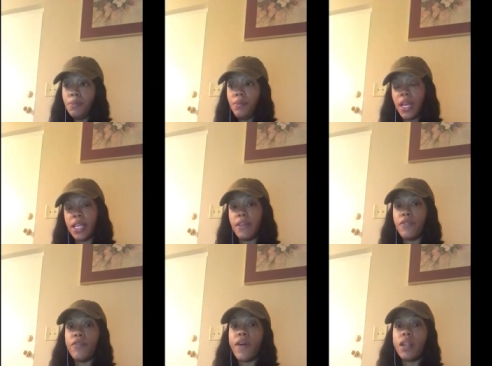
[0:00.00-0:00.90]
And if
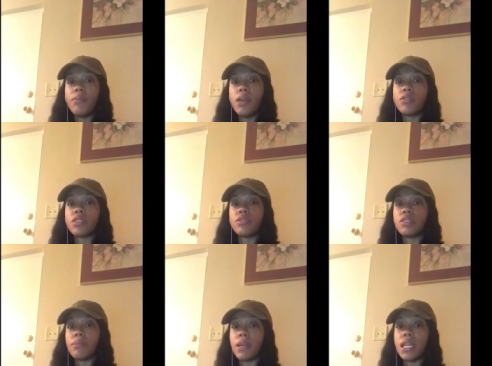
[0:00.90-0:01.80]
you follow me on
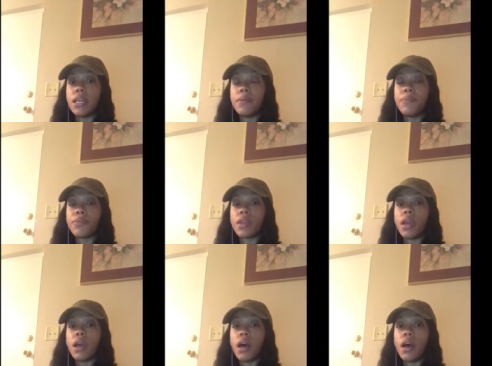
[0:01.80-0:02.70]
social media,
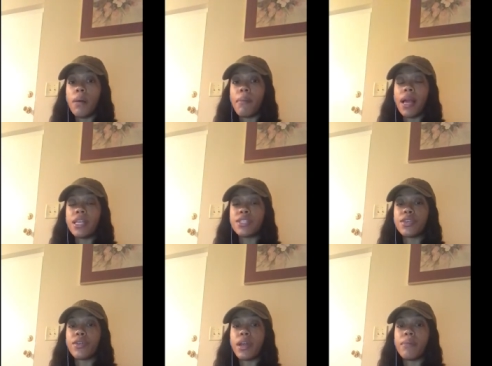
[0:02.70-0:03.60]
um, my
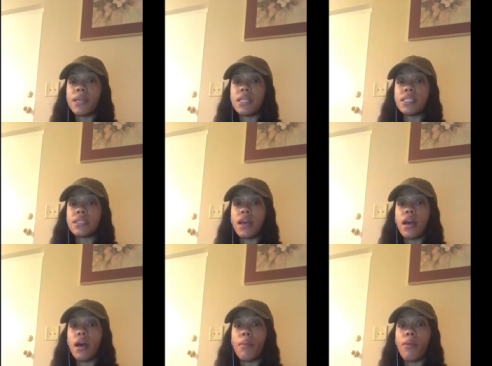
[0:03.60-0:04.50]
Instagram is
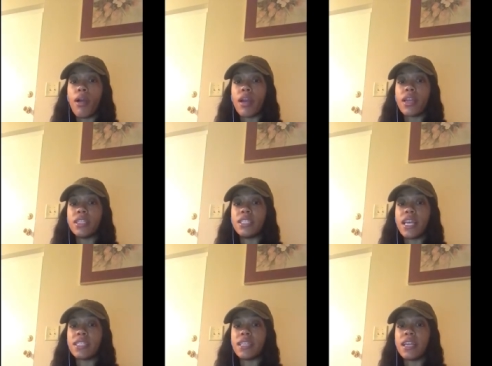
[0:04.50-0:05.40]
Amariah
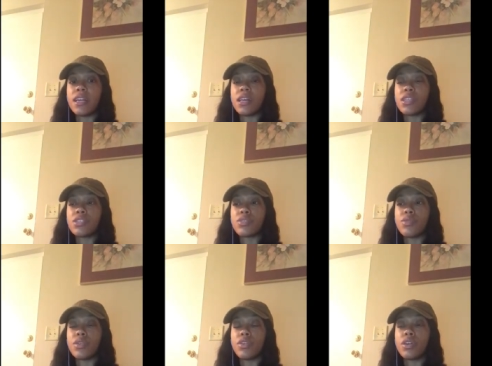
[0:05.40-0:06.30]
Jasnique
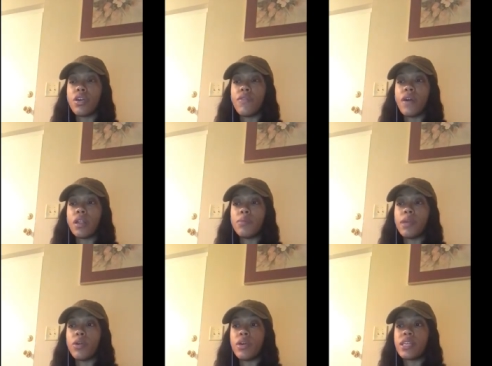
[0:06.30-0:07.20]
underscore. You can go follow
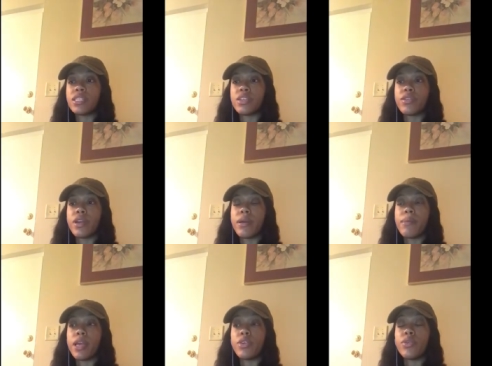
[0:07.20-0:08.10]
me on Instagram
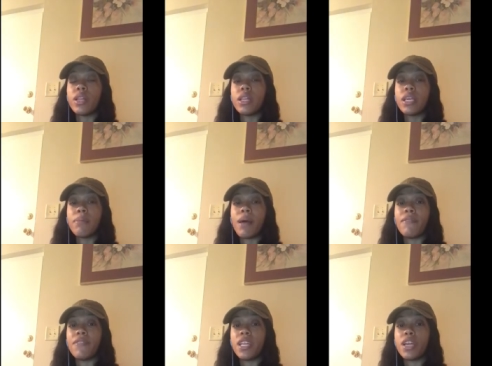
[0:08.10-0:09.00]
and you can look at my
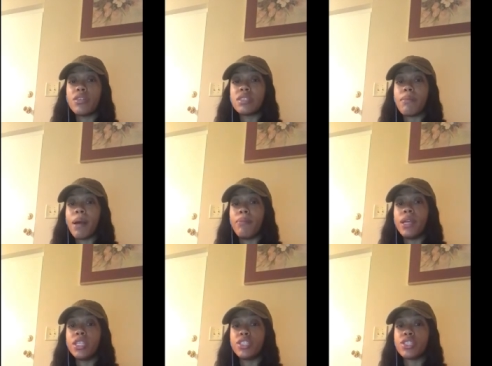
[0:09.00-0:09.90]
videos and my
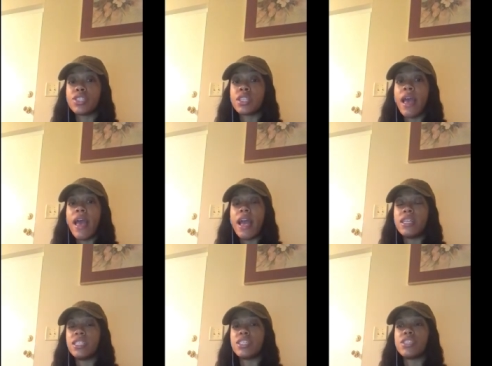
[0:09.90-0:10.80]
pictures
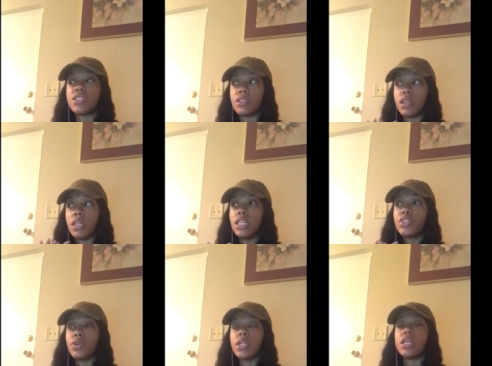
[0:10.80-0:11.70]
and just
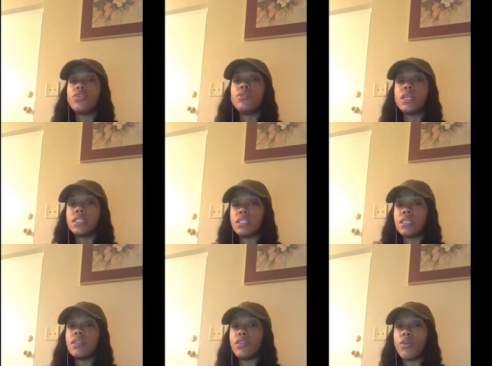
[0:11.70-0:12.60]
literally you can
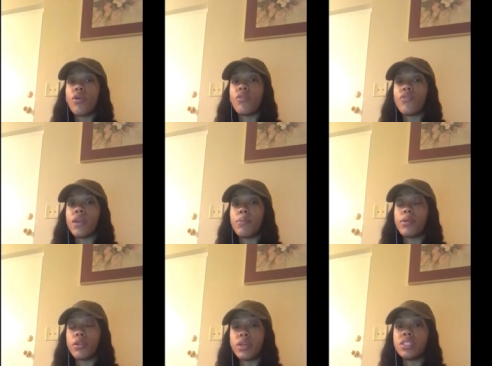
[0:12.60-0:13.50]
see the growth and
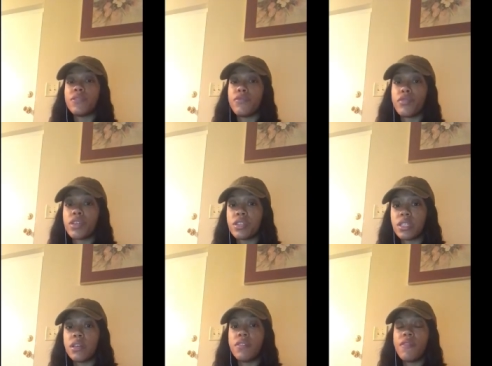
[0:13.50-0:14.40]
progression for
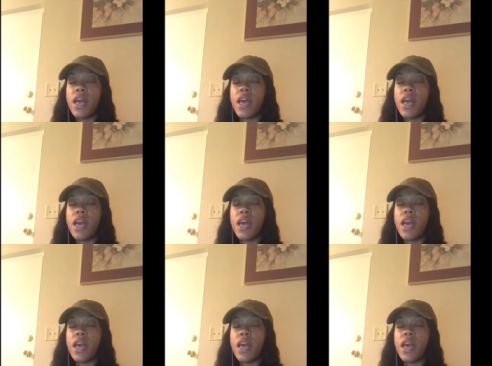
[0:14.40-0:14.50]
yourself.